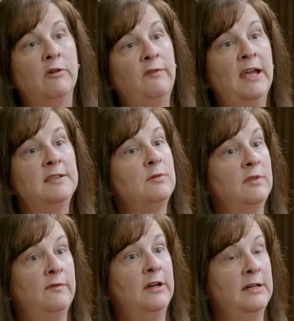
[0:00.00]
were faced with
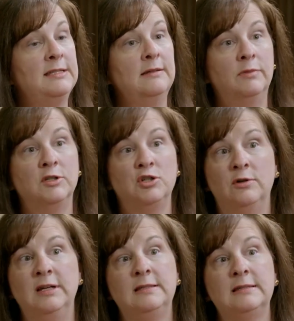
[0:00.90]
a very simple
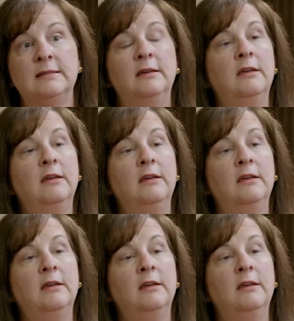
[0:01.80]
choice.